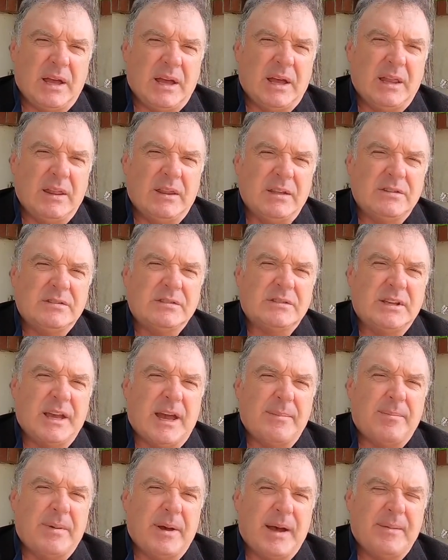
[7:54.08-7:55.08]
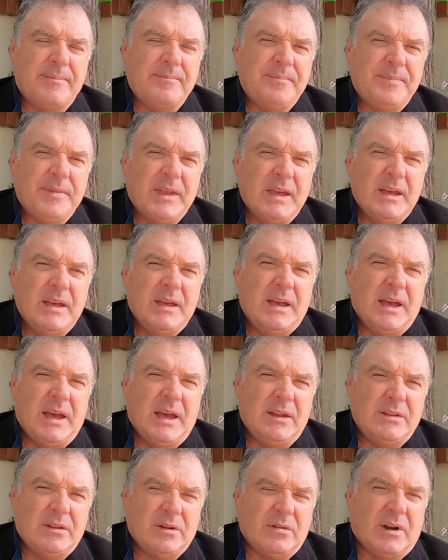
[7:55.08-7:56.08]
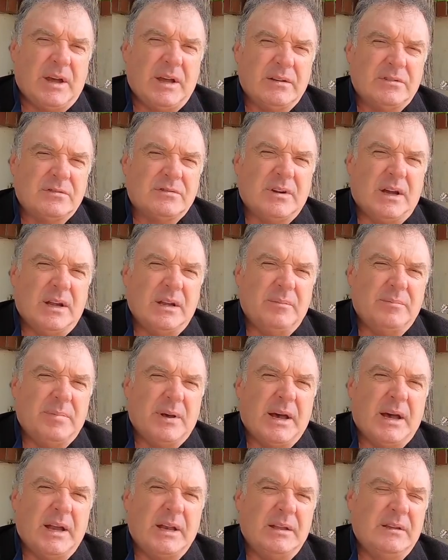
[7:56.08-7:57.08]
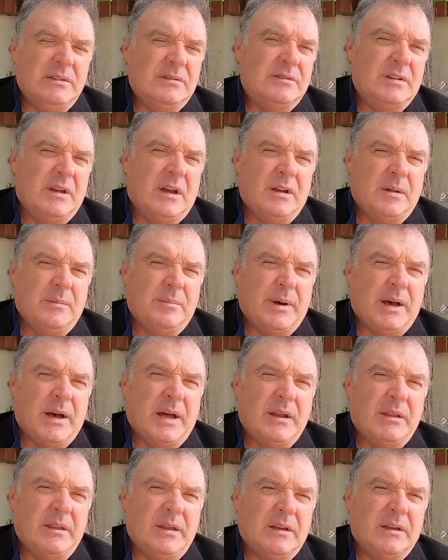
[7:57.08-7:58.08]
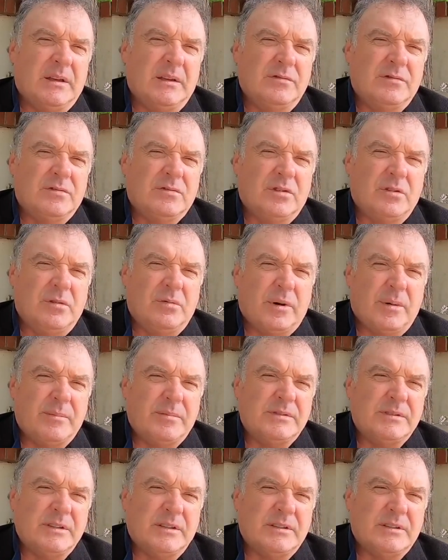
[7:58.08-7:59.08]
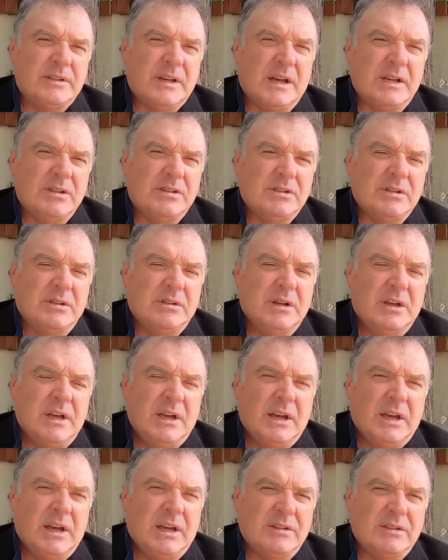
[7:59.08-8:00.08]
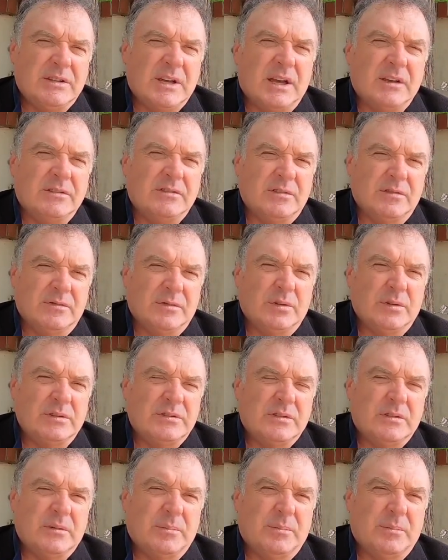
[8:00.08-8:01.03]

this GAPapp and the Great Australian Party is the only party that gives true representation and takes the voice of the